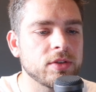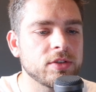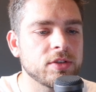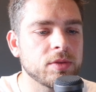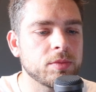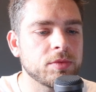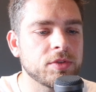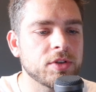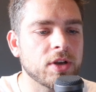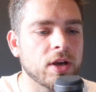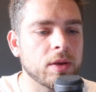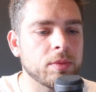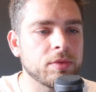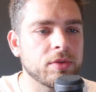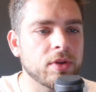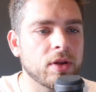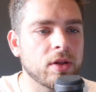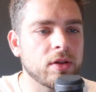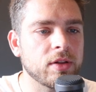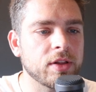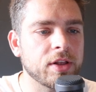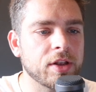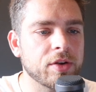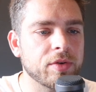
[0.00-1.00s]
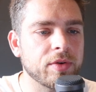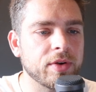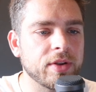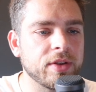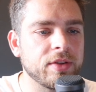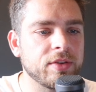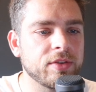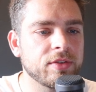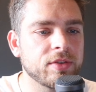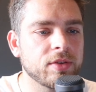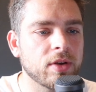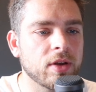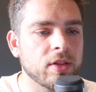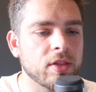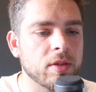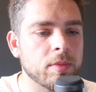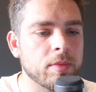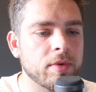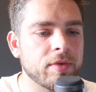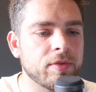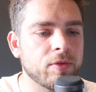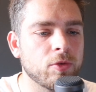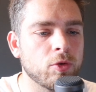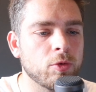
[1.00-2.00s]
Sometimes I'll increase on the
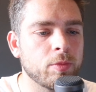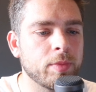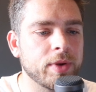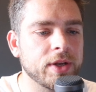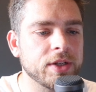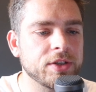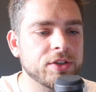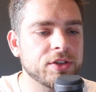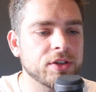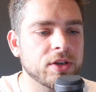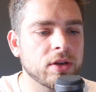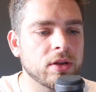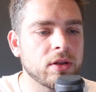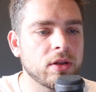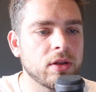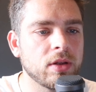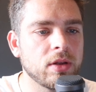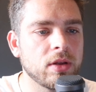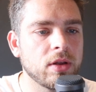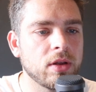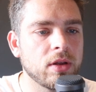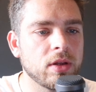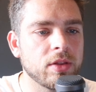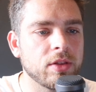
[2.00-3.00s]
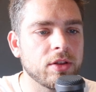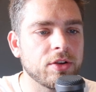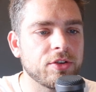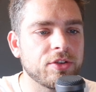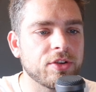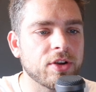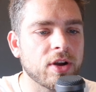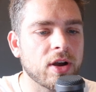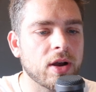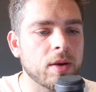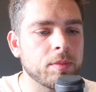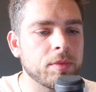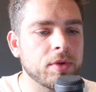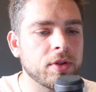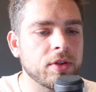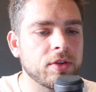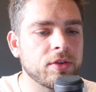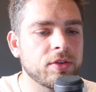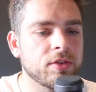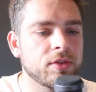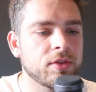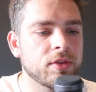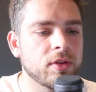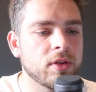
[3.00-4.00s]
before picture the
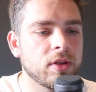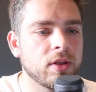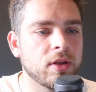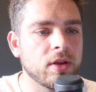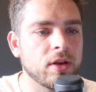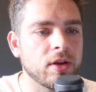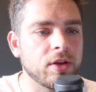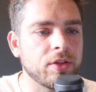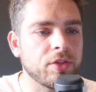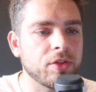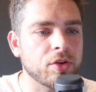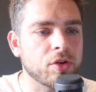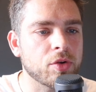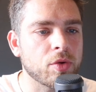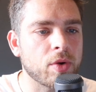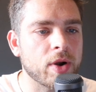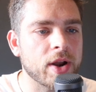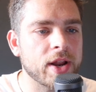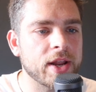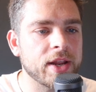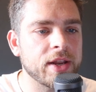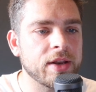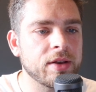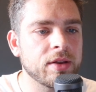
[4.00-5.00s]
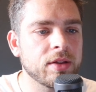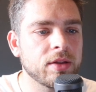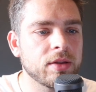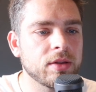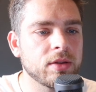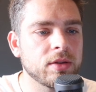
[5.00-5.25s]
sharpness and the grain.